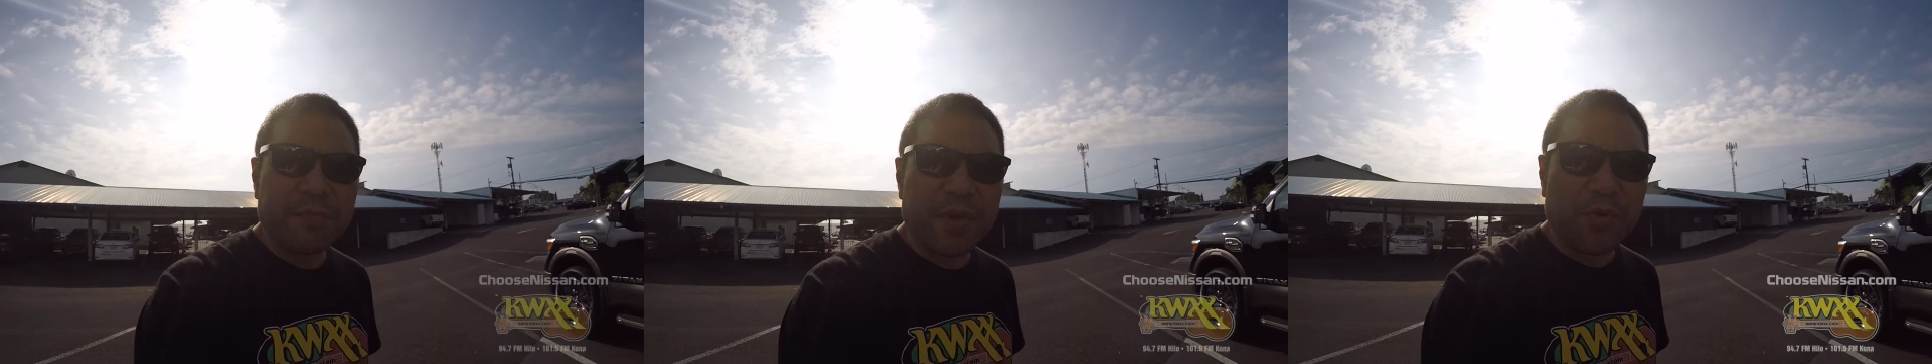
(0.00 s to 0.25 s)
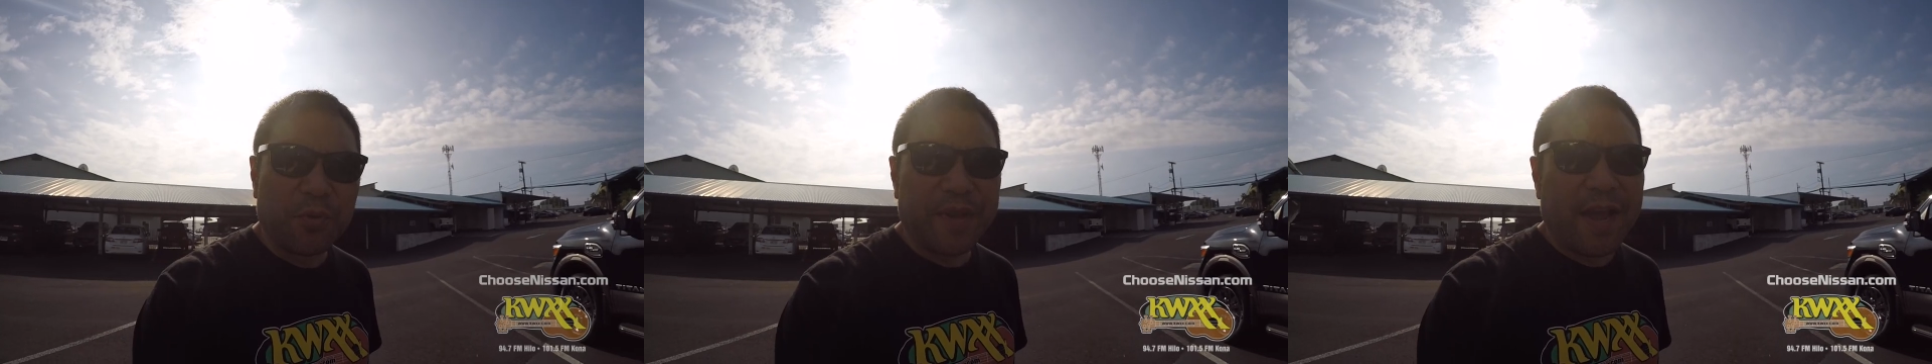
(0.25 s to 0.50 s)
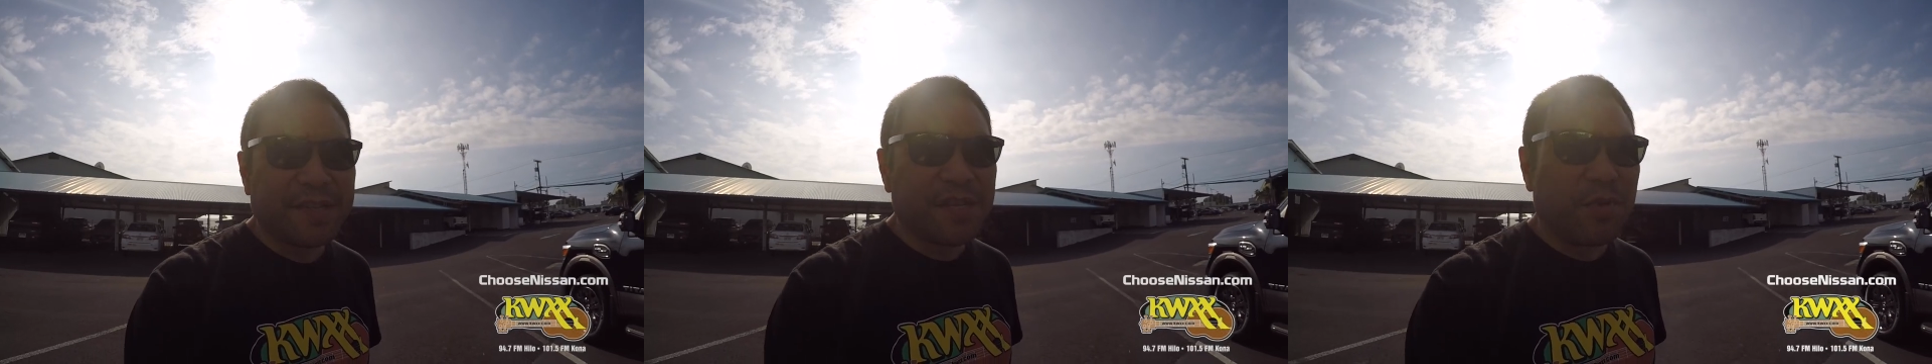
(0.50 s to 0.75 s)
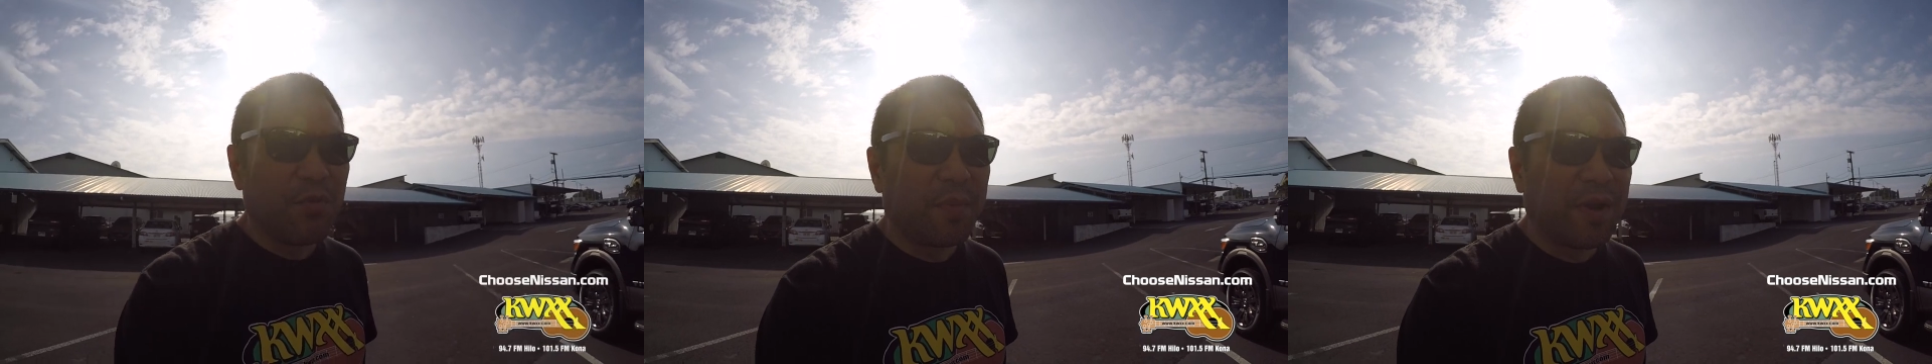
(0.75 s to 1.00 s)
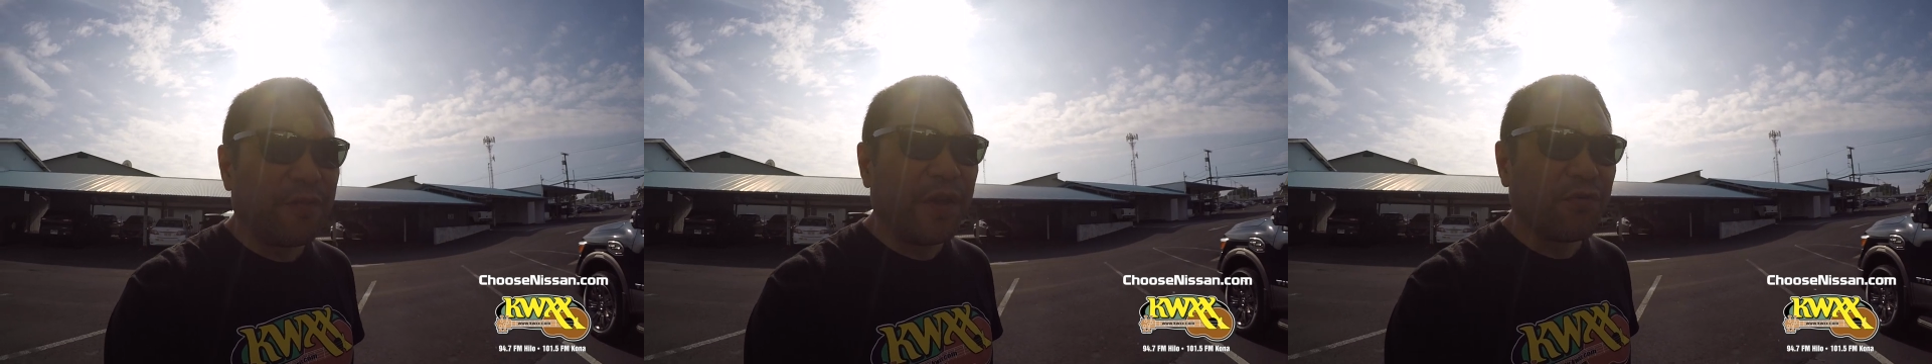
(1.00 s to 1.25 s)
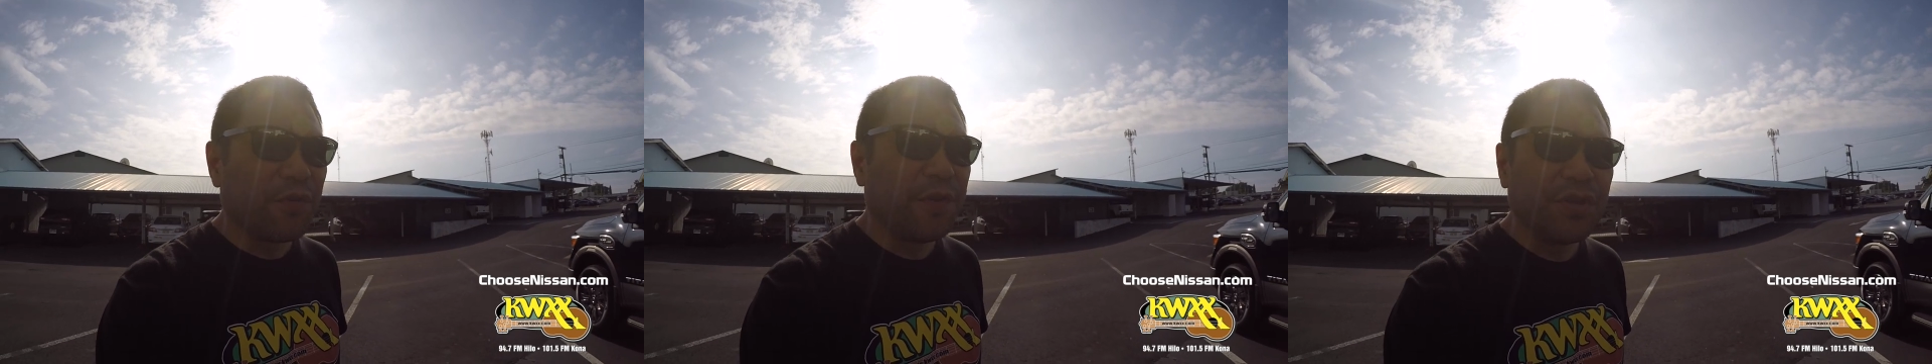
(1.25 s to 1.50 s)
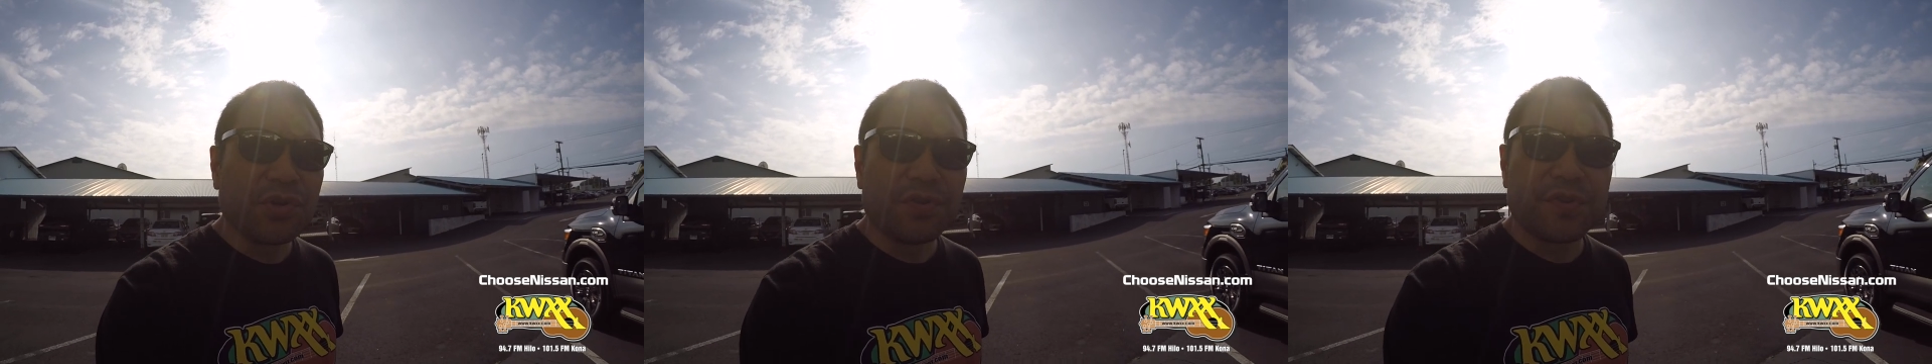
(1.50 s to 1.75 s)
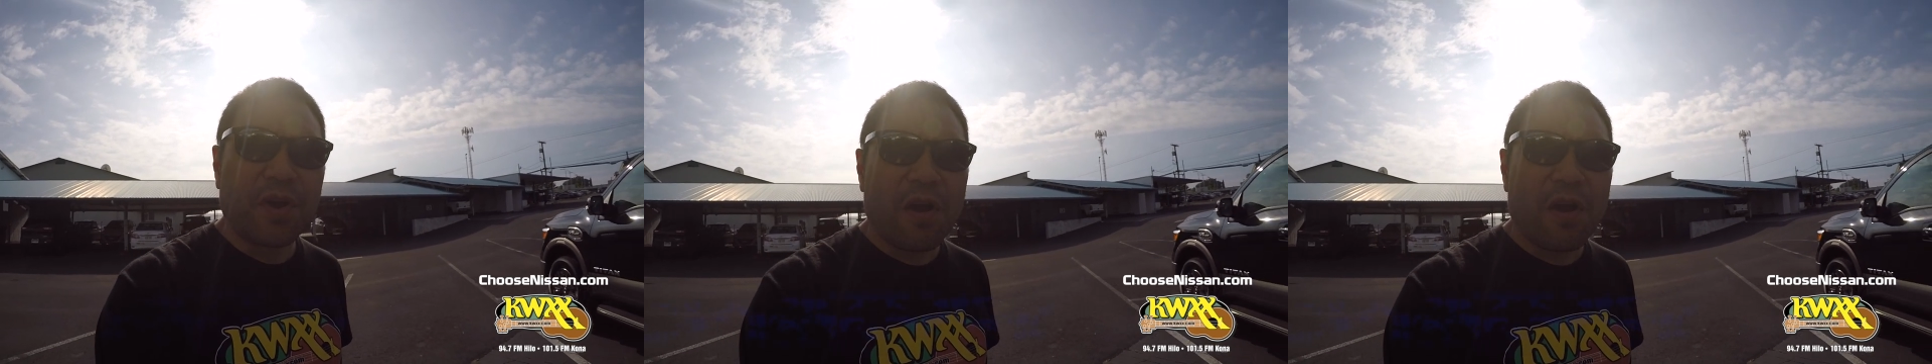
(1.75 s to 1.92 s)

people have been asking me what my favorite features